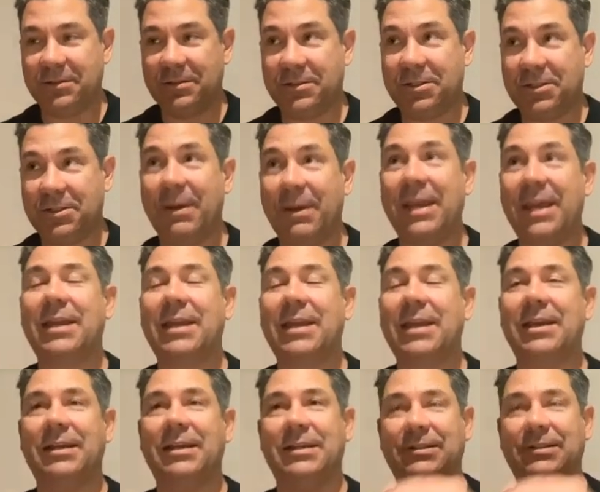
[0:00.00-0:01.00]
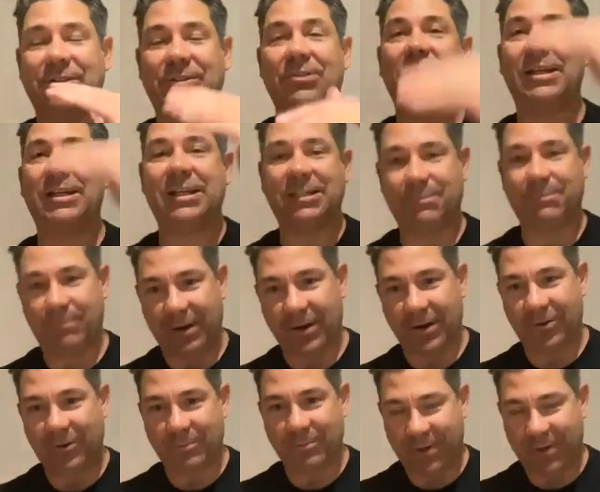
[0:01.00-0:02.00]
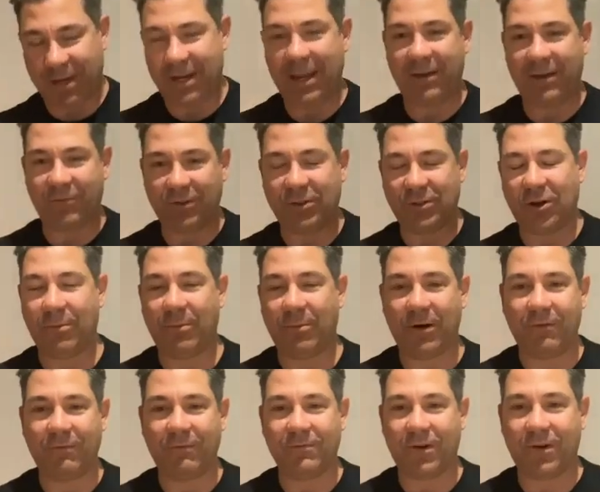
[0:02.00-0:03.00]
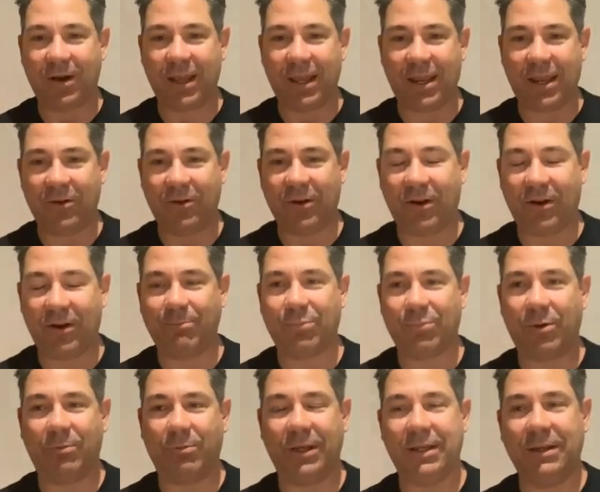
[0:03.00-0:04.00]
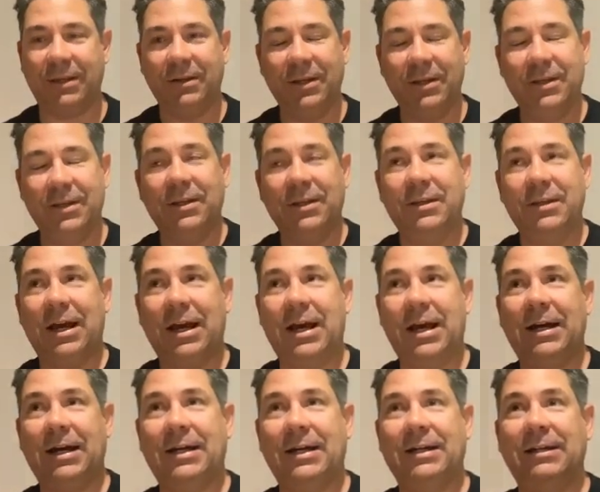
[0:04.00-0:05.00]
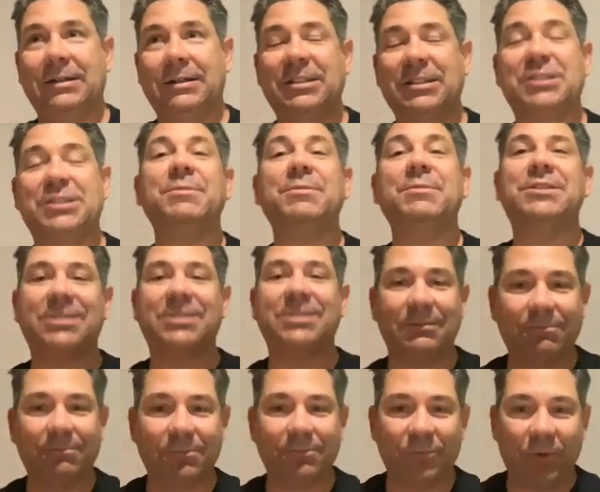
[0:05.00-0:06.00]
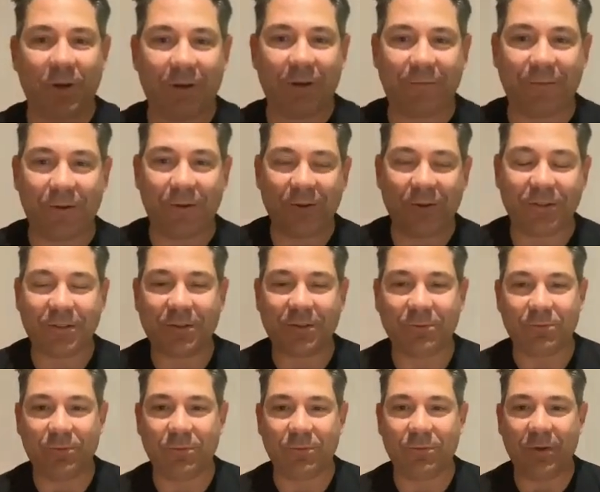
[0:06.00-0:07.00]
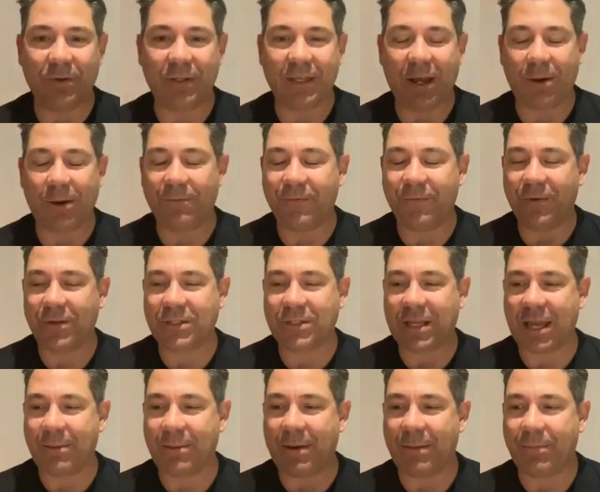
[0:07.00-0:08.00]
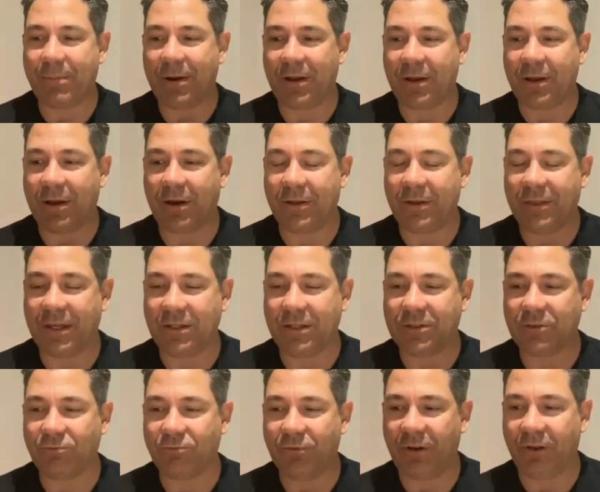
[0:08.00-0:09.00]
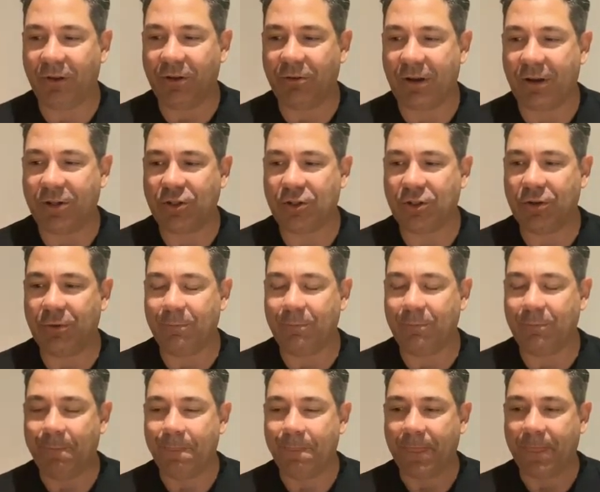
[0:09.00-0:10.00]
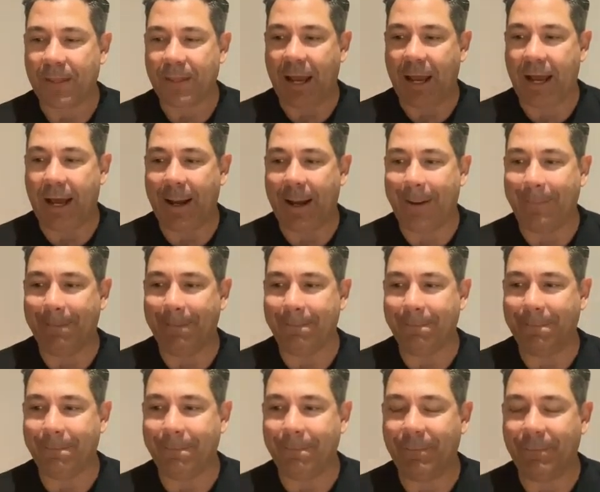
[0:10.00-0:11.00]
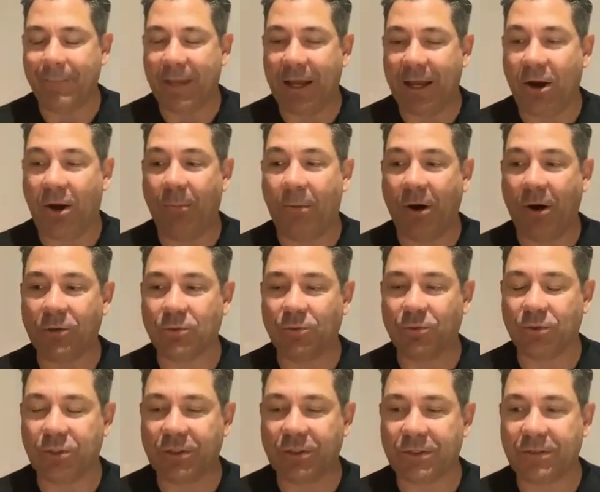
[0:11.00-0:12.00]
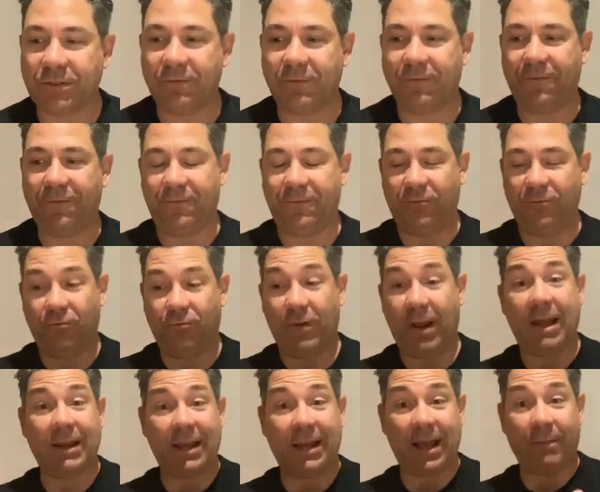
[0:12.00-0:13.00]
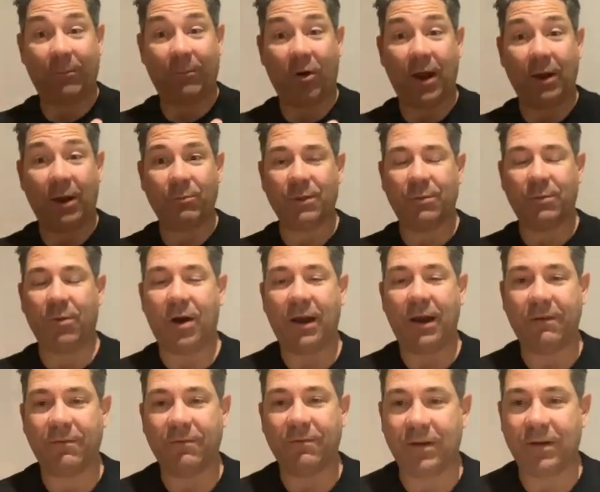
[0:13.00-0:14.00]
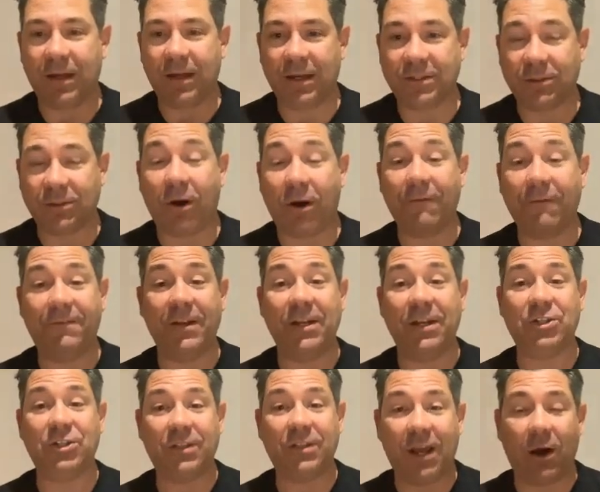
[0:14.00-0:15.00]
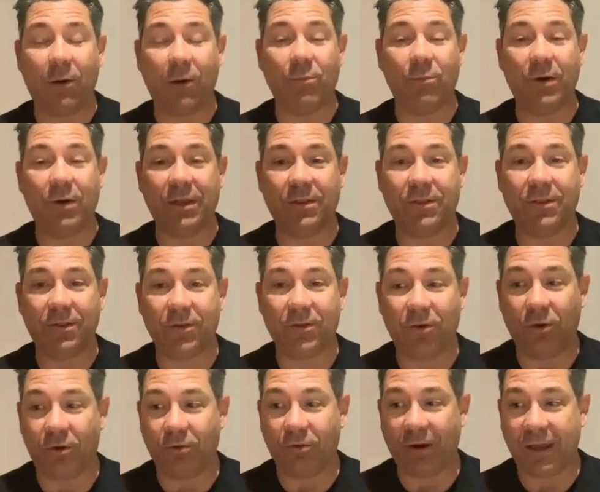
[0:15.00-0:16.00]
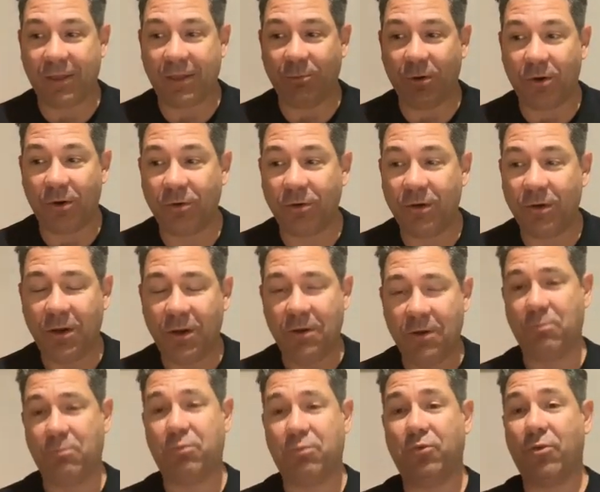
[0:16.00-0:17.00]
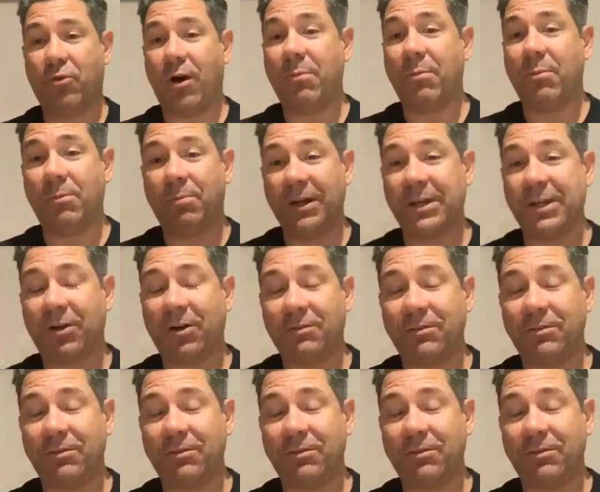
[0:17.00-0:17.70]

to me, it's a song that gets better and better every time I hear it. I probably dismissed it when the album first came out, but I think it's a really great tune. And I might as well just round out mine with my. So I finished the album with All Around the World. Probably not